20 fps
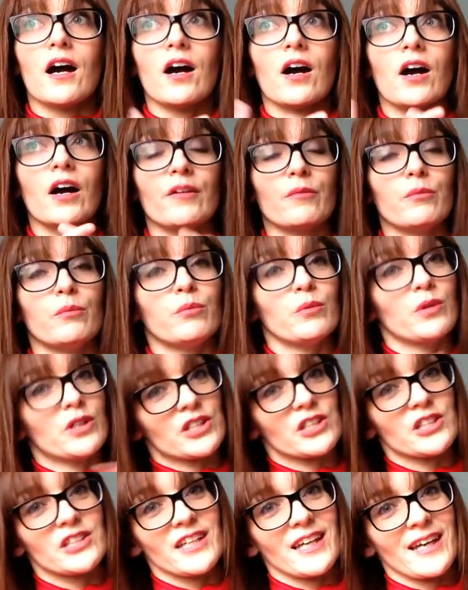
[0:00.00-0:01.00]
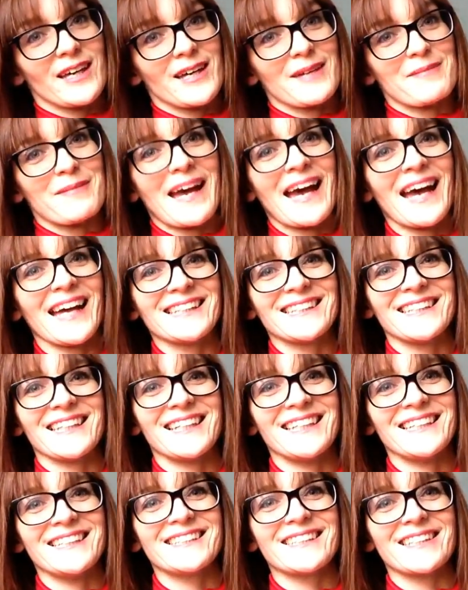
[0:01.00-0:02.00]
I watched um,
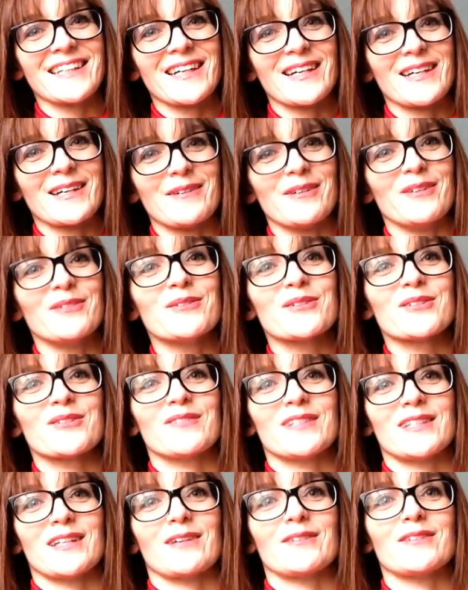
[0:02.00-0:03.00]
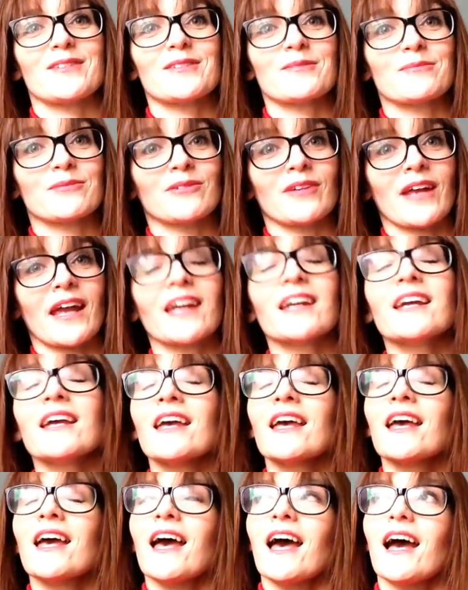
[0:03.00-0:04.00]
Hattie's uh, launch video this morning
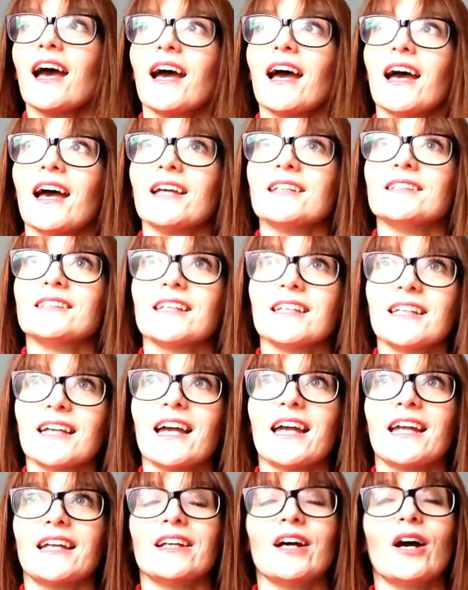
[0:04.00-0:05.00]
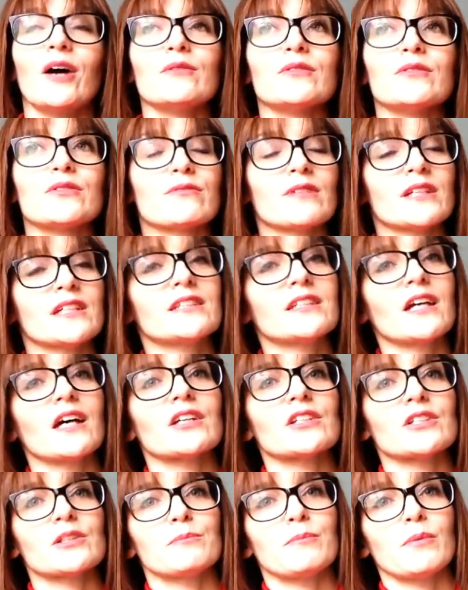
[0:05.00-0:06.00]
and again I was really
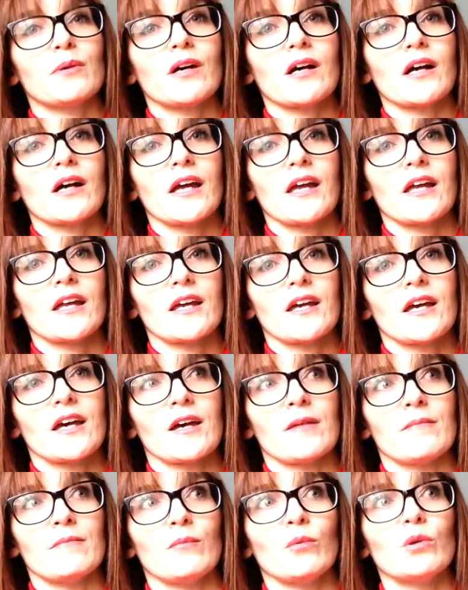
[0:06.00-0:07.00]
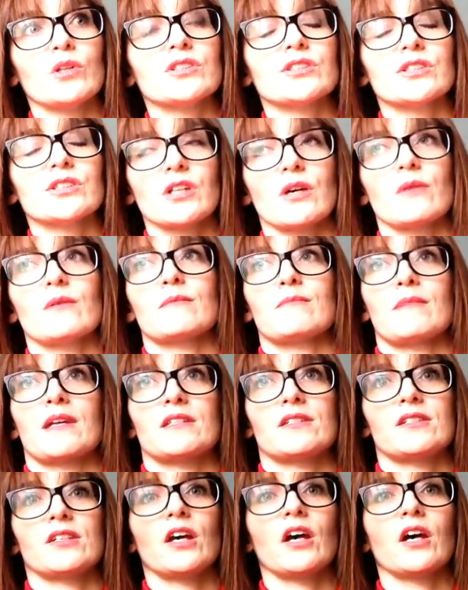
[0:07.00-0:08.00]
touched by um, what sewing
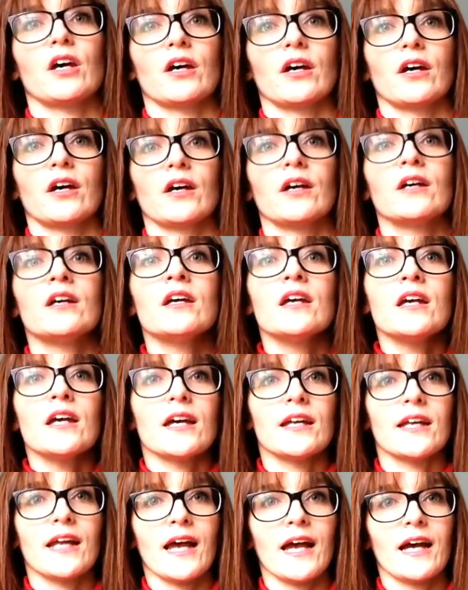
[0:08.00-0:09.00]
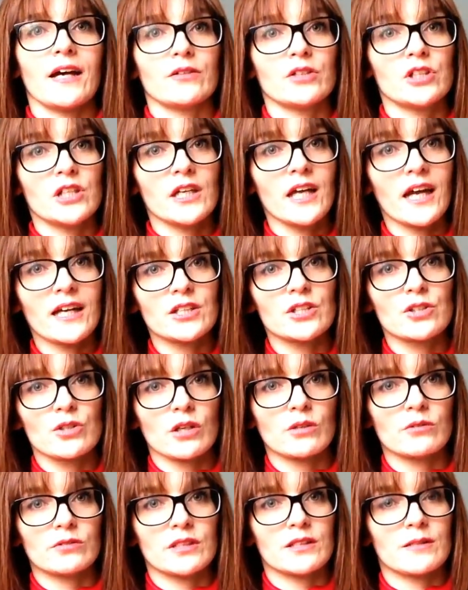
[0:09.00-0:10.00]
meant to her and how she has
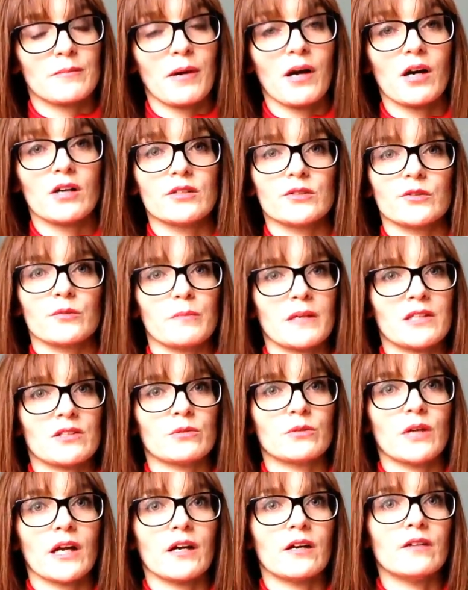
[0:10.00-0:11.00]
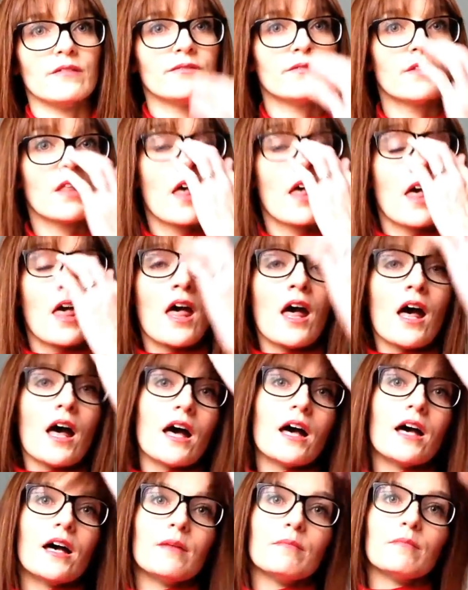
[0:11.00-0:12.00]
struggled in the past with mental health.
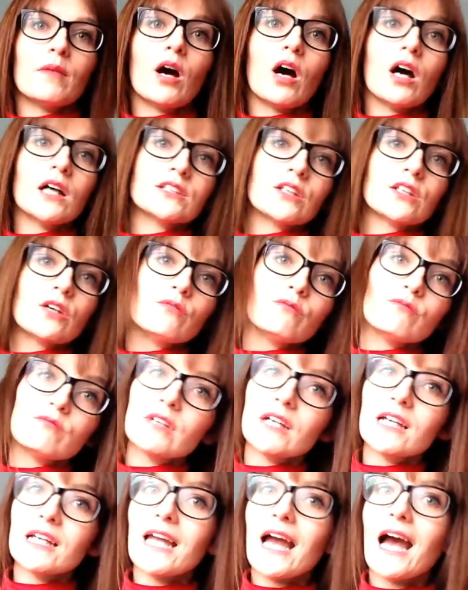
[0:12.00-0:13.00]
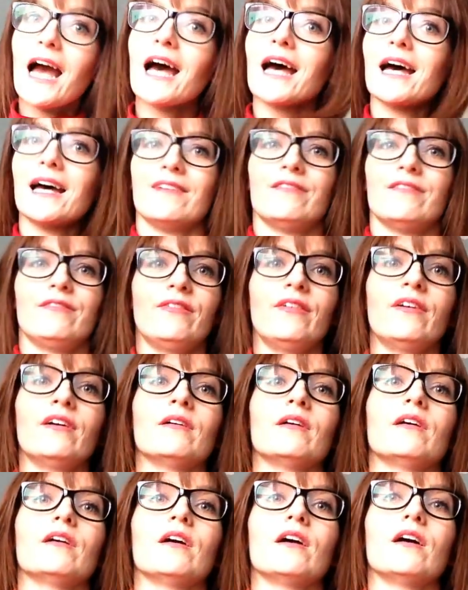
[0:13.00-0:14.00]
Um, I don't really have
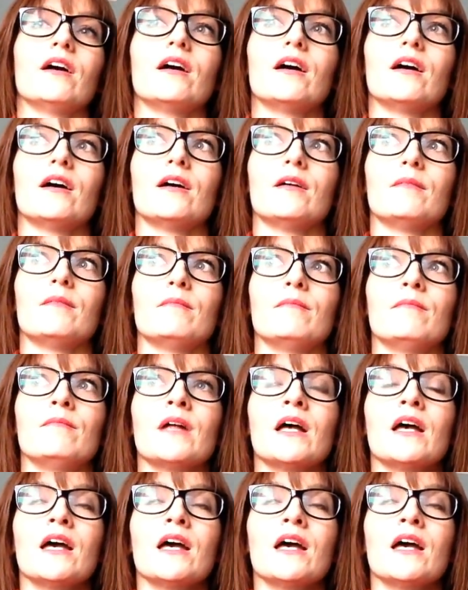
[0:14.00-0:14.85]
um,